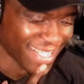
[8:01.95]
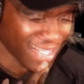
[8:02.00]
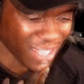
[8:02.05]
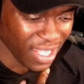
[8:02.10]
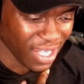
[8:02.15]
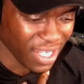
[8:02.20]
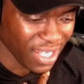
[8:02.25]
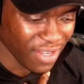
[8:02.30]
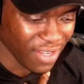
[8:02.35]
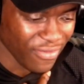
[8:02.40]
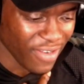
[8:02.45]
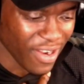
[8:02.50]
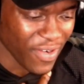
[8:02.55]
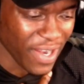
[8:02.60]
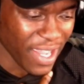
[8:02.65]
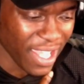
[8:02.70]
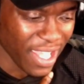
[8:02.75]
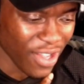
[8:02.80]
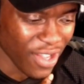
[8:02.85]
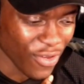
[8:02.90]
In the round
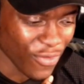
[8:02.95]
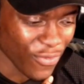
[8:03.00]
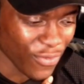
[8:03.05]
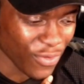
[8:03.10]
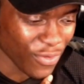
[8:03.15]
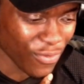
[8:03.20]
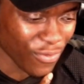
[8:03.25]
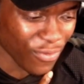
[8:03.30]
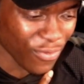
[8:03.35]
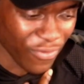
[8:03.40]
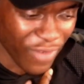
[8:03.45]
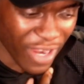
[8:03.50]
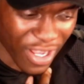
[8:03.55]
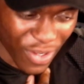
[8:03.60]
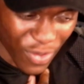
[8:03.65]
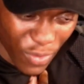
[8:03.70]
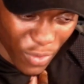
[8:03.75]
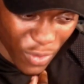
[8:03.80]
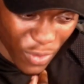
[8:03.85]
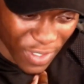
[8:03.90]
eight of the
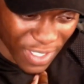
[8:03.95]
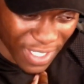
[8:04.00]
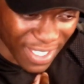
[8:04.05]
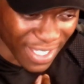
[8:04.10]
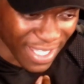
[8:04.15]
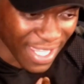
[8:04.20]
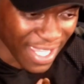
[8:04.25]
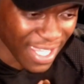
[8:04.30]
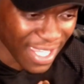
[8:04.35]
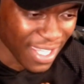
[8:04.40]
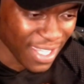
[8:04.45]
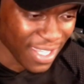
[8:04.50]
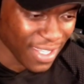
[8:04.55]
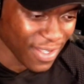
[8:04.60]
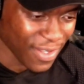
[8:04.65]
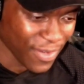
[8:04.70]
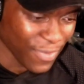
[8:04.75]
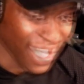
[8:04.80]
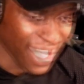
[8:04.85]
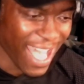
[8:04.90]
ranked wars. Okay.
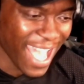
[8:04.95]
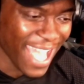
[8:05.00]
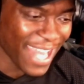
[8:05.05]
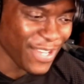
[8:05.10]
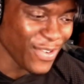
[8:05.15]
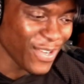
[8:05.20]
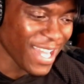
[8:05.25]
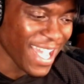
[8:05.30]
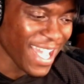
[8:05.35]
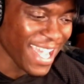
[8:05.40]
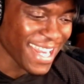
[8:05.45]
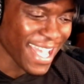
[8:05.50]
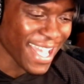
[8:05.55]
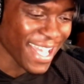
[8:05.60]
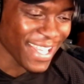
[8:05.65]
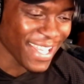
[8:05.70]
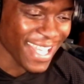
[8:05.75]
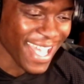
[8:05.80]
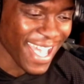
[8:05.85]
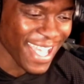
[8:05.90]
I do like
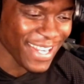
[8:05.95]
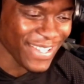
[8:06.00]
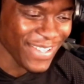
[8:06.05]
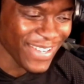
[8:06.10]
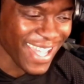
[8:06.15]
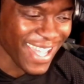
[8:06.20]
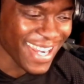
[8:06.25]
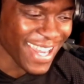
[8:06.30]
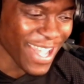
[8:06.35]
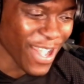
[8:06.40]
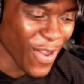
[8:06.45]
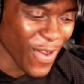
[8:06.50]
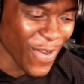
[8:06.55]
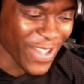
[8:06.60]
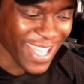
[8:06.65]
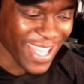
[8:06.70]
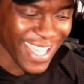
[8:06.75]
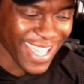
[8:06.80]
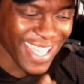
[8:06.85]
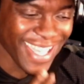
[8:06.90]
that. I do like that.
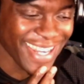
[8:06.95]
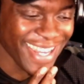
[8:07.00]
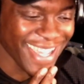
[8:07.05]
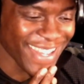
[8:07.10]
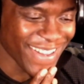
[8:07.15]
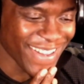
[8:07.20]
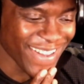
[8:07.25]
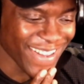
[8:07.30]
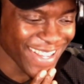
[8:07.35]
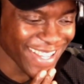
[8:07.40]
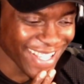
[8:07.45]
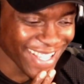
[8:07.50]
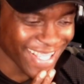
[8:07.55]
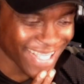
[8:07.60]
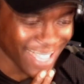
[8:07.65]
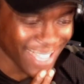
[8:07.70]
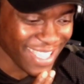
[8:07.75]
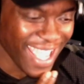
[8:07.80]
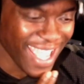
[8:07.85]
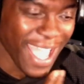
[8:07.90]
Okay, here they are.
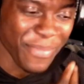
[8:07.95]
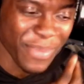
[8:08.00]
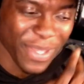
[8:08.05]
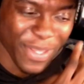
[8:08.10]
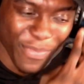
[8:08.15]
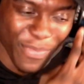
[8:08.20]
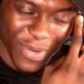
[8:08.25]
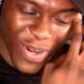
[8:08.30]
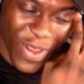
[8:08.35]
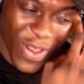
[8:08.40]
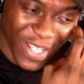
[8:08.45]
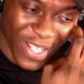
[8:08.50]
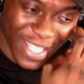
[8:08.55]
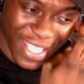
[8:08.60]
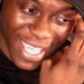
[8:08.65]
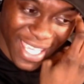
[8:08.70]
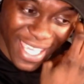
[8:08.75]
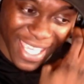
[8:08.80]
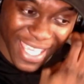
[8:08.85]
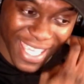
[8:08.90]
Damn, he blocked
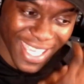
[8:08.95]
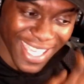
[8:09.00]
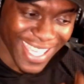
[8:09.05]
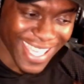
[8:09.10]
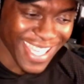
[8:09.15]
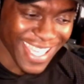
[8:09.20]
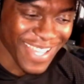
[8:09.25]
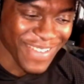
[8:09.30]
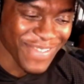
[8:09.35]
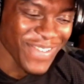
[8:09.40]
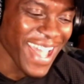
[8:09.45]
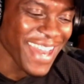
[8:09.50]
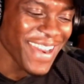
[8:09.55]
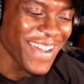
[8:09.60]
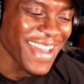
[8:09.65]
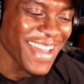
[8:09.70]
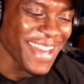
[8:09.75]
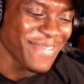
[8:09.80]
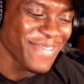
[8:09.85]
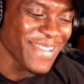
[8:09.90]
it. I
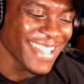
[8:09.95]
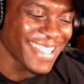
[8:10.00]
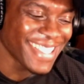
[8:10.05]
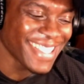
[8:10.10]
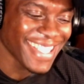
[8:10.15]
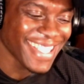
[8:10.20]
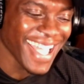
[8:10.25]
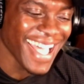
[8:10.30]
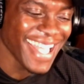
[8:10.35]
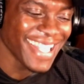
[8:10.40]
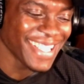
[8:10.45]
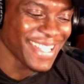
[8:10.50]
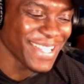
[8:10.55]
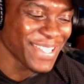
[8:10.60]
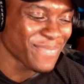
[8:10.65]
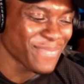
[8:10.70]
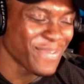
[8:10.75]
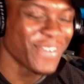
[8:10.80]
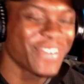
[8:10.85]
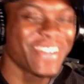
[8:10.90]
don't like the way his hands in his
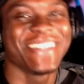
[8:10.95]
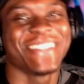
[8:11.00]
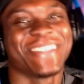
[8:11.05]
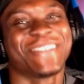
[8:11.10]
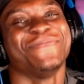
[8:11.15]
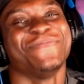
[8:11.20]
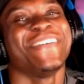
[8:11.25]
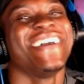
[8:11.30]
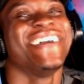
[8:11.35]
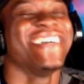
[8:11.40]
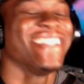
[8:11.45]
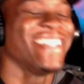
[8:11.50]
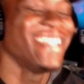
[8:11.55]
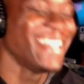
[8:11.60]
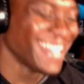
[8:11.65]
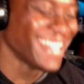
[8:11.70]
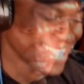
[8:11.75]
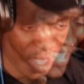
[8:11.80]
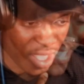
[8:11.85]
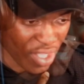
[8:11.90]
pockets, man.
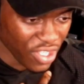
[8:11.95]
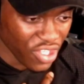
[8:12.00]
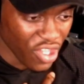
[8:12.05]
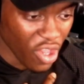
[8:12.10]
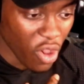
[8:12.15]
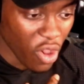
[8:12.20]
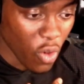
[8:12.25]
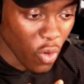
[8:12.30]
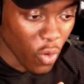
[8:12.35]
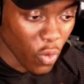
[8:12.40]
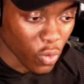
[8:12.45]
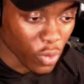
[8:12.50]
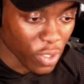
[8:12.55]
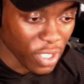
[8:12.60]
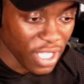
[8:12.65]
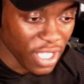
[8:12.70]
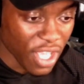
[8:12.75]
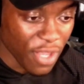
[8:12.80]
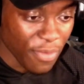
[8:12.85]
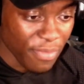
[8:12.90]
Yo,
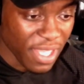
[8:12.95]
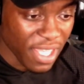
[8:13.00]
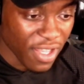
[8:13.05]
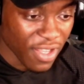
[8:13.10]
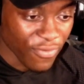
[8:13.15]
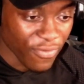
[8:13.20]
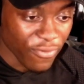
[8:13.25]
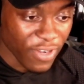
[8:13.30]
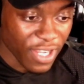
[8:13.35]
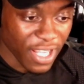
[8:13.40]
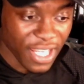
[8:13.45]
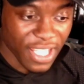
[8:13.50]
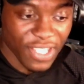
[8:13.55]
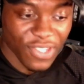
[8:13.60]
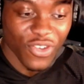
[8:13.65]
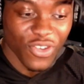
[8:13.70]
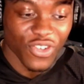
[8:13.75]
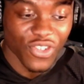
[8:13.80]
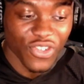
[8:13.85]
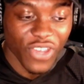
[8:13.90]
Ninomiya really is
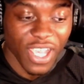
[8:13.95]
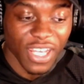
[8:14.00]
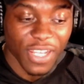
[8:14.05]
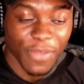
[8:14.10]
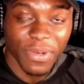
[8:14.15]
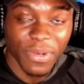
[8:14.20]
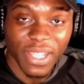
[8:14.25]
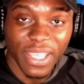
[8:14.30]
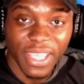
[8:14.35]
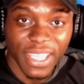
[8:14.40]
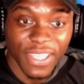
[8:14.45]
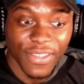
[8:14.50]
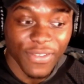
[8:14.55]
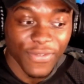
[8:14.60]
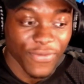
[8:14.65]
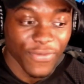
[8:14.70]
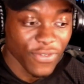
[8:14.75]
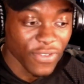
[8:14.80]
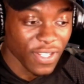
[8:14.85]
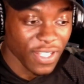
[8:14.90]
not trying to play.
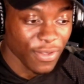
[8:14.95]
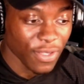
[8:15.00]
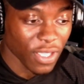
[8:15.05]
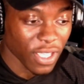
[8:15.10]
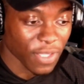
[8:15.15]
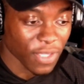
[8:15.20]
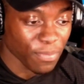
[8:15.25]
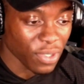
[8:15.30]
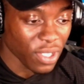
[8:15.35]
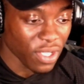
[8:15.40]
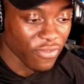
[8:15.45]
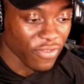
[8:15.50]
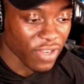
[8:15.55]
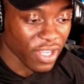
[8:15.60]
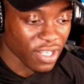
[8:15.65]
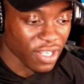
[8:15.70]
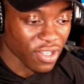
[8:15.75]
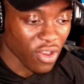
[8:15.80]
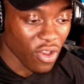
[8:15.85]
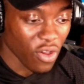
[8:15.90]
Fully
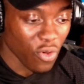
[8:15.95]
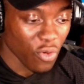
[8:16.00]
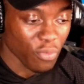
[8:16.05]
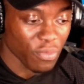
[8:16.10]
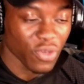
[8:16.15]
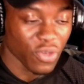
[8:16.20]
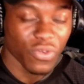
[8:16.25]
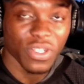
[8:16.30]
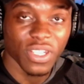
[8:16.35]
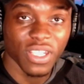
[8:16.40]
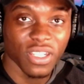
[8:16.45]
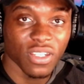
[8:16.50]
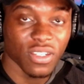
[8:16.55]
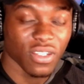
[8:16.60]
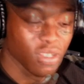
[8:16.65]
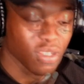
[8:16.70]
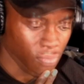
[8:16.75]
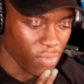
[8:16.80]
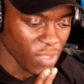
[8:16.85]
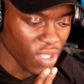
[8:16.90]
obliterated the whole building.
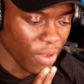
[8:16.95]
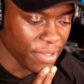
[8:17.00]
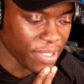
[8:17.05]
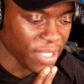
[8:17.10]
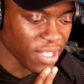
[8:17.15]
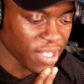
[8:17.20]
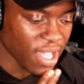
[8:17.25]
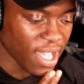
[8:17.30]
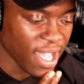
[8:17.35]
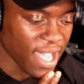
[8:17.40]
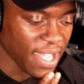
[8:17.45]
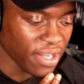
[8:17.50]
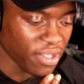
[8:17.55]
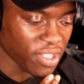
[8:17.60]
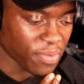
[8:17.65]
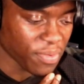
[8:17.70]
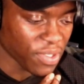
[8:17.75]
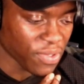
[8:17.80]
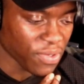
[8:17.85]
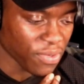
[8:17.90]
Oh, it's at the hiding
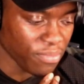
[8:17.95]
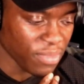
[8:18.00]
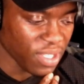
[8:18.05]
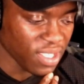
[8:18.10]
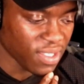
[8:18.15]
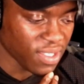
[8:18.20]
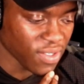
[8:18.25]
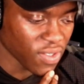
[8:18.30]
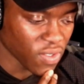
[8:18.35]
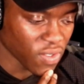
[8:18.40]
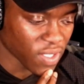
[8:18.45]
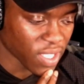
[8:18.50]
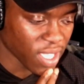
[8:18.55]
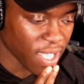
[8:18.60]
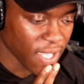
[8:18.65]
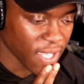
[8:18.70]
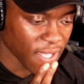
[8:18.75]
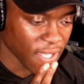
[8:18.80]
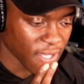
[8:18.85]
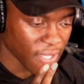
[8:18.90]
spots with Meteor,
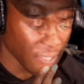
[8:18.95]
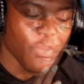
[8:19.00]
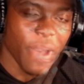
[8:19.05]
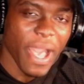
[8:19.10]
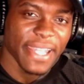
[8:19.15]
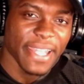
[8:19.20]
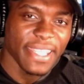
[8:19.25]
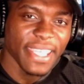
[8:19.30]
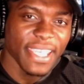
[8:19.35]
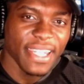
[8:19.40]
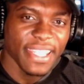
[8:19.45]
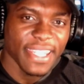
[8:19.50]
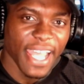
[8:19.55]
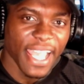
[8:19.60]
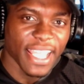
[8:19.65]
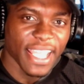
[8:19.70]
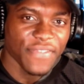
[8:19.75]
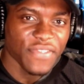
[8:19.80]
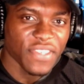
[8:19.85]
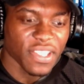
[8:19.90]
okay. But ideally,
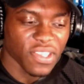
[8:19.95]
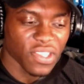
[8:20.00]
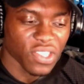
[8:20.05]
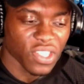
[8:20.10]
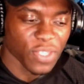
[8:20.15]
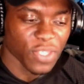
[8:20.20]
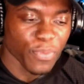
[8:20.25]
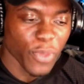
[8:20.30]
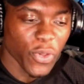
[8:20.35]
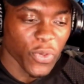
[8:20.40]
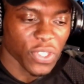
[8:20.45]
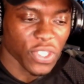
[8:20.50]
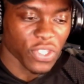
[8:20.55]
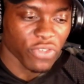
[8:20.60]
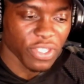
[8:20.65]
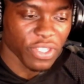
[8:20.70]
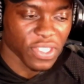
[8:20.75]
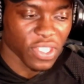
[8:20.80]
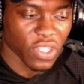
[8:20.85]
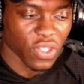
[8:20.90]
that gives us a smoke
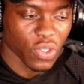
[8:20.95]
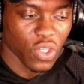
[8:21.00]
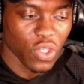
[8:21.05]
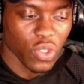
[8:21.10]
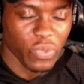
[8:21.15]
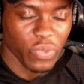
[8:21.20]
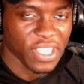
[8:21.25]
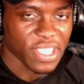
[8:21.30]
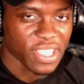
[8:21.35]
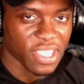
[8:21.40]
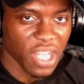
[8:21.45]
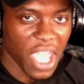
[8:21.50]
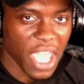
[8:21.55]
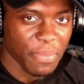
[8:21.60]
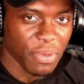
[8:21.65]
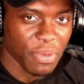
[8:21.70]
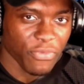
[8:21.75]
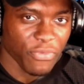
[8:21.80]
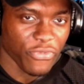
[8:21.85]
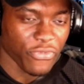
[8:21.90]
screen, so it could be
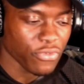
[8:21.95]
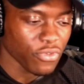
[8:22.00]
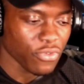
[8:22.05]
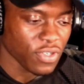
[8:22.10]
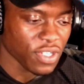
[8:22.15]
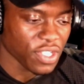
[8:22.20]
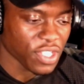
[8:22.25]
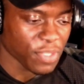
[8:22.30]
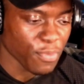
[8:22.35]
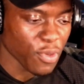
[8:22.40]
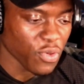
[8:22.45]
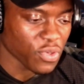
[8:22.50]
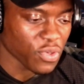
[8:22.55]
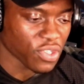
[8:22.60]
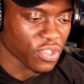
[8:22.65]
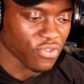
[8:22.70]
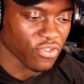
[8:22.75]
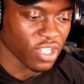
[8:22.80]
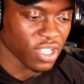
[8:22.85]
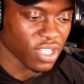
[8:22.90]
sniping through the smoke
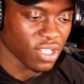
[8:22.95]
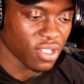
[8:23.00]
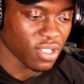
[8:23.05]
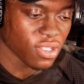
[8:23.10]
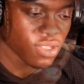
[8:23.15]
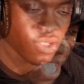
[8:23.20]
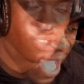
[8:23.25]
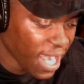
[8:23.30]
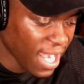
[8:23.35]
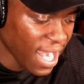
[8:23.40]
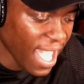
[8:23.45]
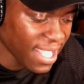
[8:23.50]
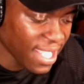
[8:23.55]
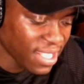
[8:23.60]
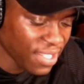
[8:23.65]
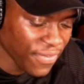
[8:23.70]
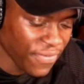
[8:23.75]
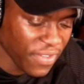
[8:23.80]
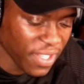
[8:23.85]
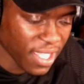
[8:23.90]
screen. I'd like
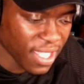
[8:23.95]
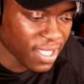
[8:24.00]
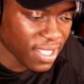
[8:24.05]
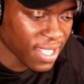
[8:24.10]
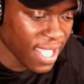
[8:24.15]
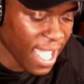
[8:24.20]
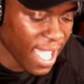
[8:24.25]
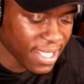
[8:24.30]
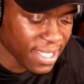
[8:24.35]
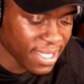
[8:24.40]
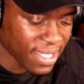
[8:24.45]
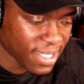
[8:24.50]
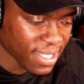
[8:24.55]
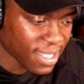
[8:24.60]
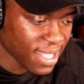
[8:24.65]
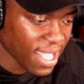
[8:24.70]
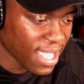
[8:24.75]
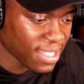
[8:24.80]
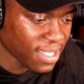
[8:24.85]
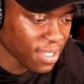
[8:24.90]
to think that as,
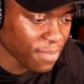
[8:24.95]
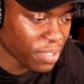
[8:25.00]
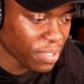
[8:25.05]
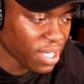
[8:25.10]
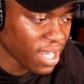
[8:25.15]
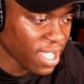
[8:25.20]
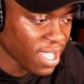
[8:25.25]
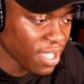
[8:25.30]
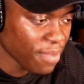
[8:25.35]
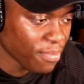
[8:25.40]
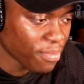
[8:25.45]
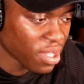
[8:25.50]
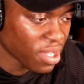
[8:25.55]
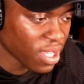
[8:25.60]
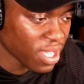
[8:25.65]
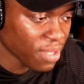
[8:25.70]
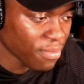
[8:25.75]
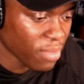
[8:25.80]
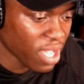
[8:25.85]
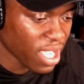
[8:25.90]
that's a play, but
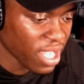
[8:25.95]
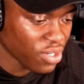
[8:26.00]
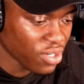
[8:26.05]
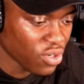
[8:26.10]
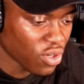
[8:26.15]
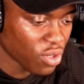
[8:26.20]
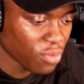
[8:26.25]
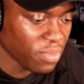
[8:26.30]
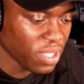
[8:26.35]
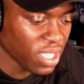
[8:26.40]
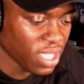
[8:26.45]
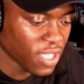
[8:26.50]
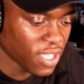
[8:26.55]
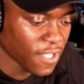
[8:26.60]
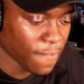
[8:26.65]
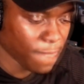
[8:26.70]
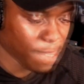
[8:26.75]
it might not be.